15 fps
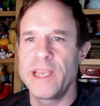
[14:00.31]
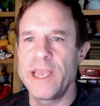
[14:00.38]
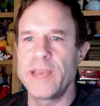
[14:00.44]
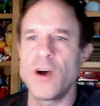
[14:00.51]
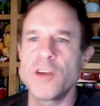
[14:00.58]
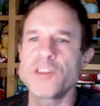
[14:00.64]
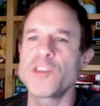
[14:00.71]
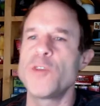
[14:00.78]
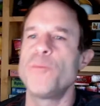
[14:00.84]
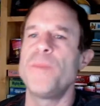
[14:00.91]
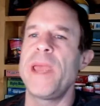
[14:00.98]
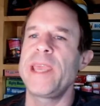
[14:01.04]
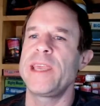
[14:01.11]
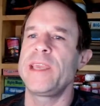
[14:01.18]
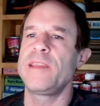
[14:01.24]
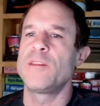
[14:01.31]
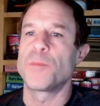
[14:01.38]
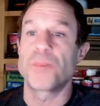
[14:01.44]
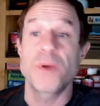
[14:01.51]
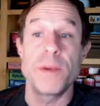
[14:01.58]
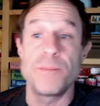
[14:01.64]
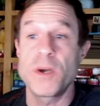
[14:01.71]
and also making the
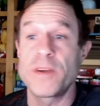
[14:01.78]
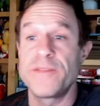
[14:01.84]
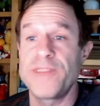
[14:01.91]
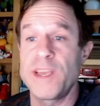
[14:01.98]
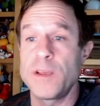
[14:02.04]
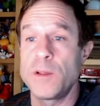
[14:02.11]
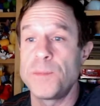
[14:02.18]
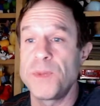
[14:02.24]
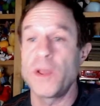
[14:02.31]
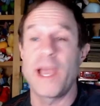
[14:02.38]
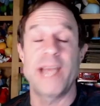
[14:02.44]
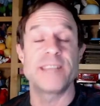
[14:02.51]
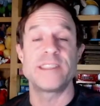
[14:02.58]
print book available as